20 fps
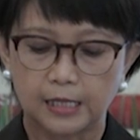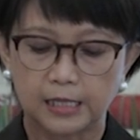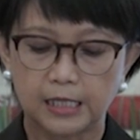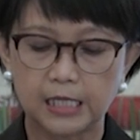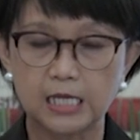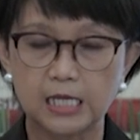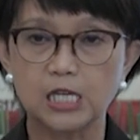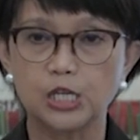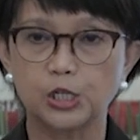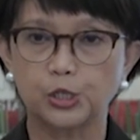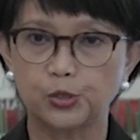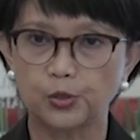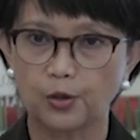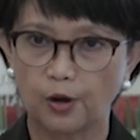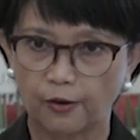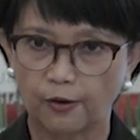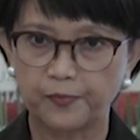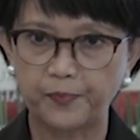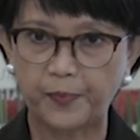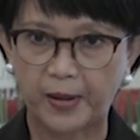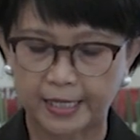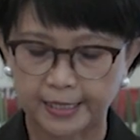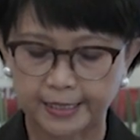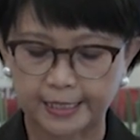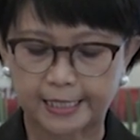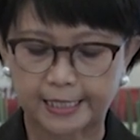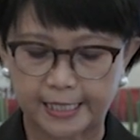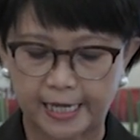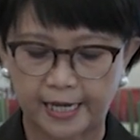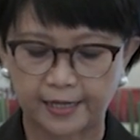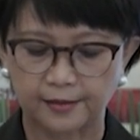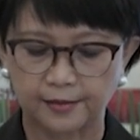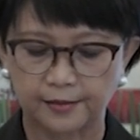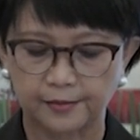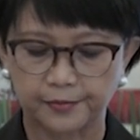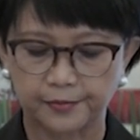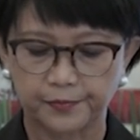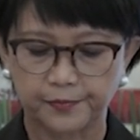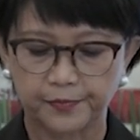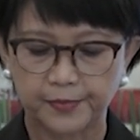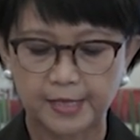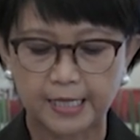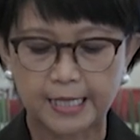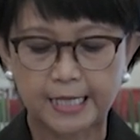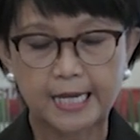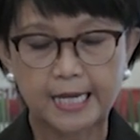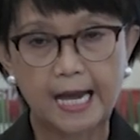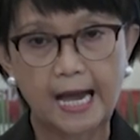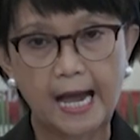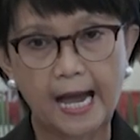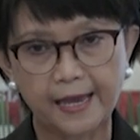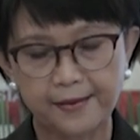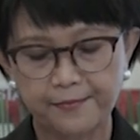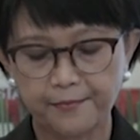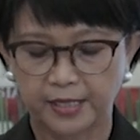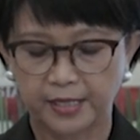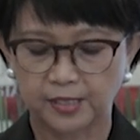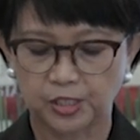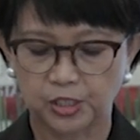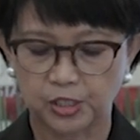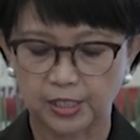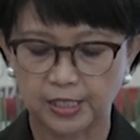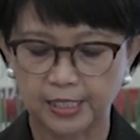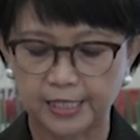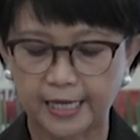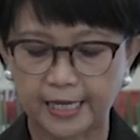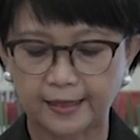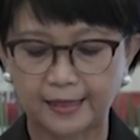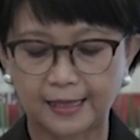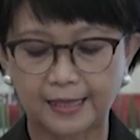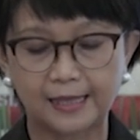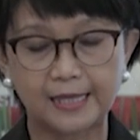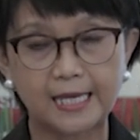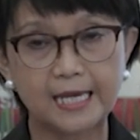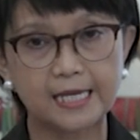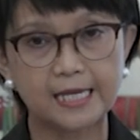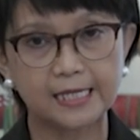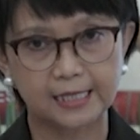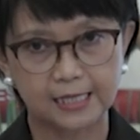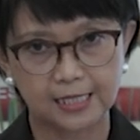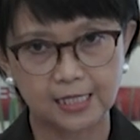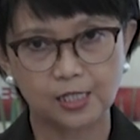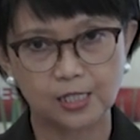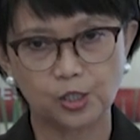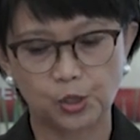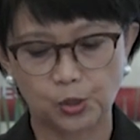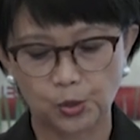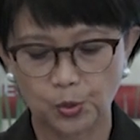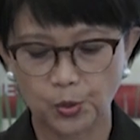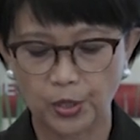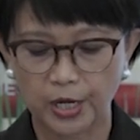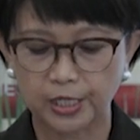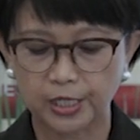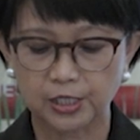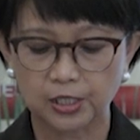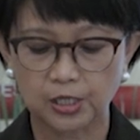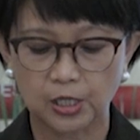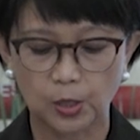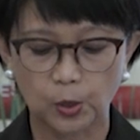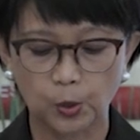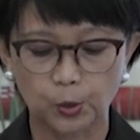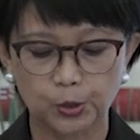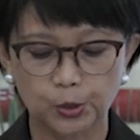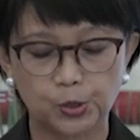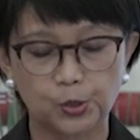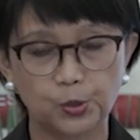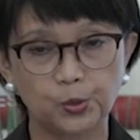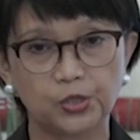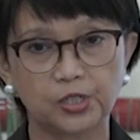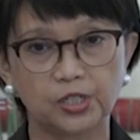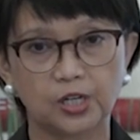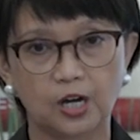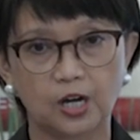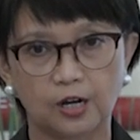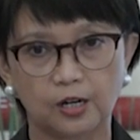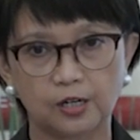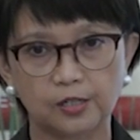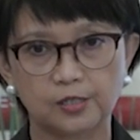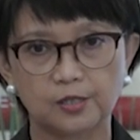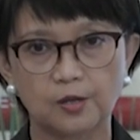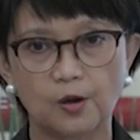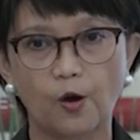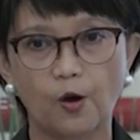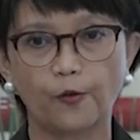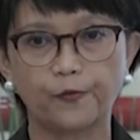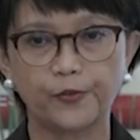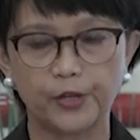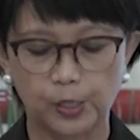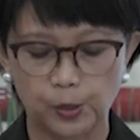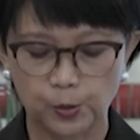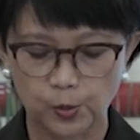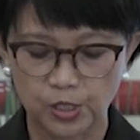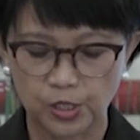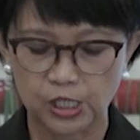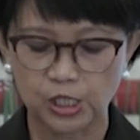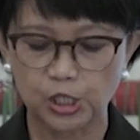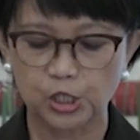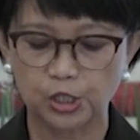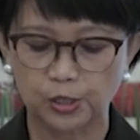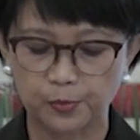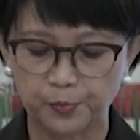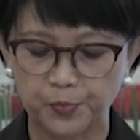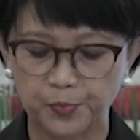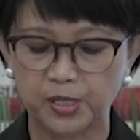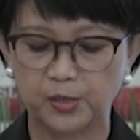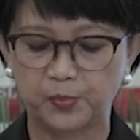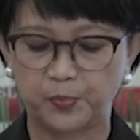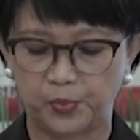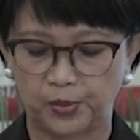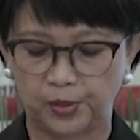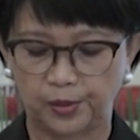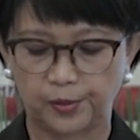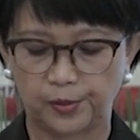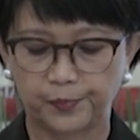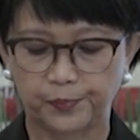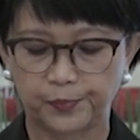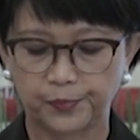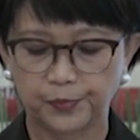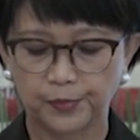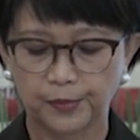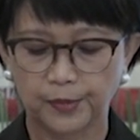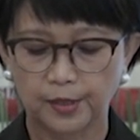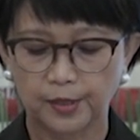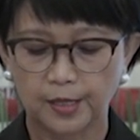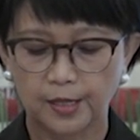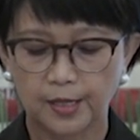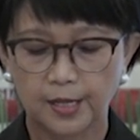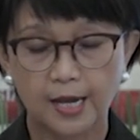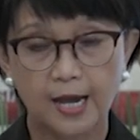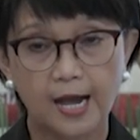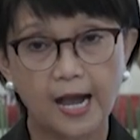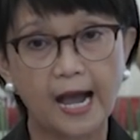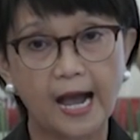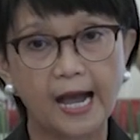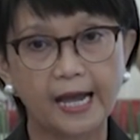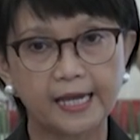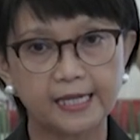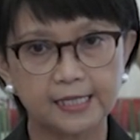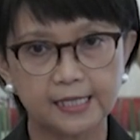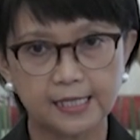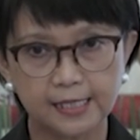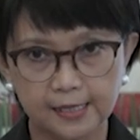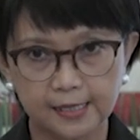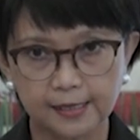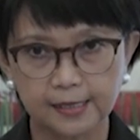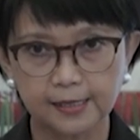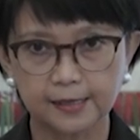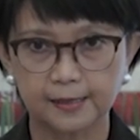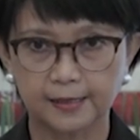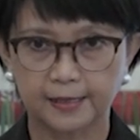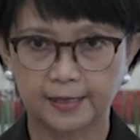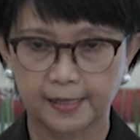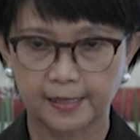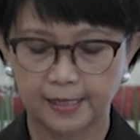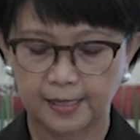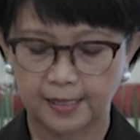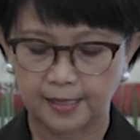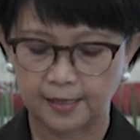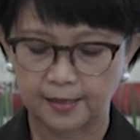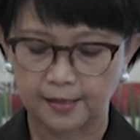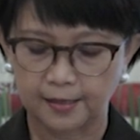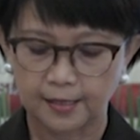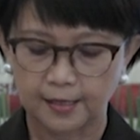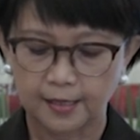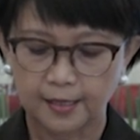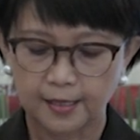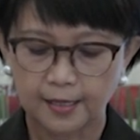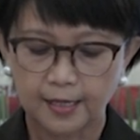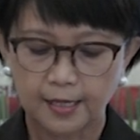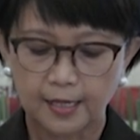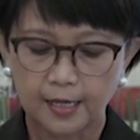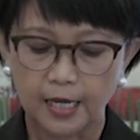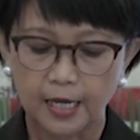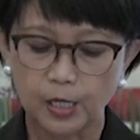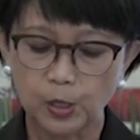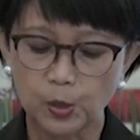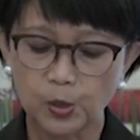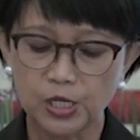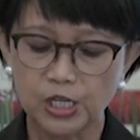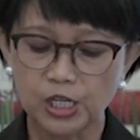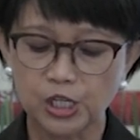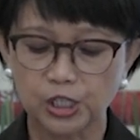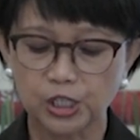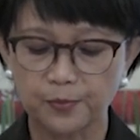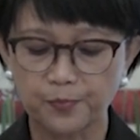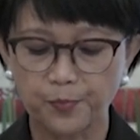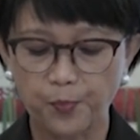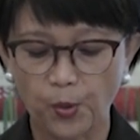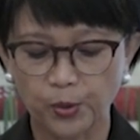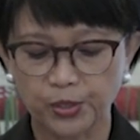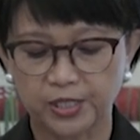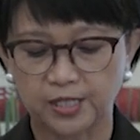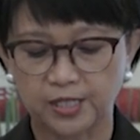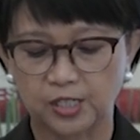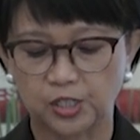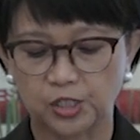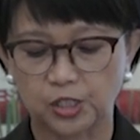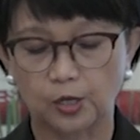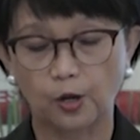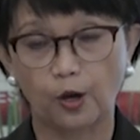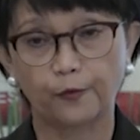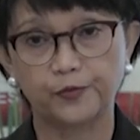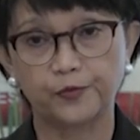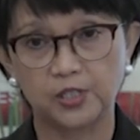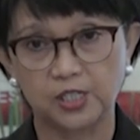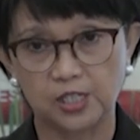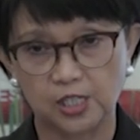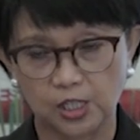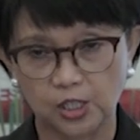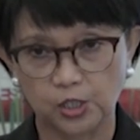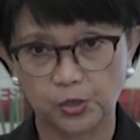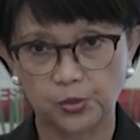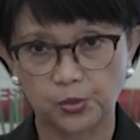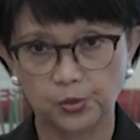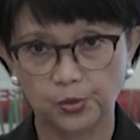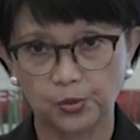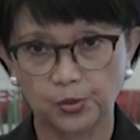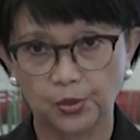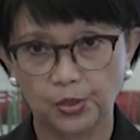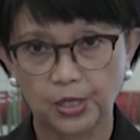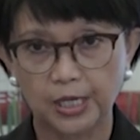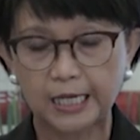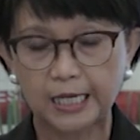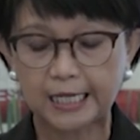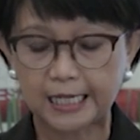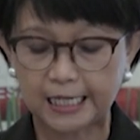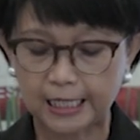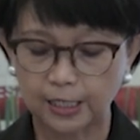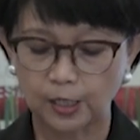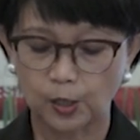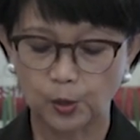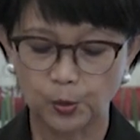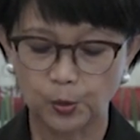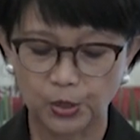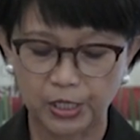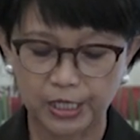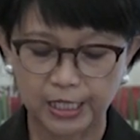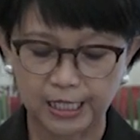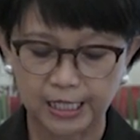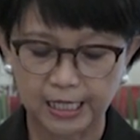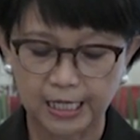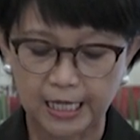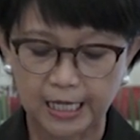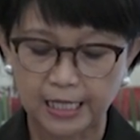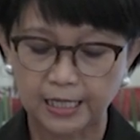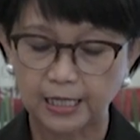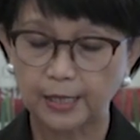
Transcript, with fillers: the issue of Palestine. I mentioned that this issue is close to the heart of Indonesian people. I reiterated Indonesian position of the issue, including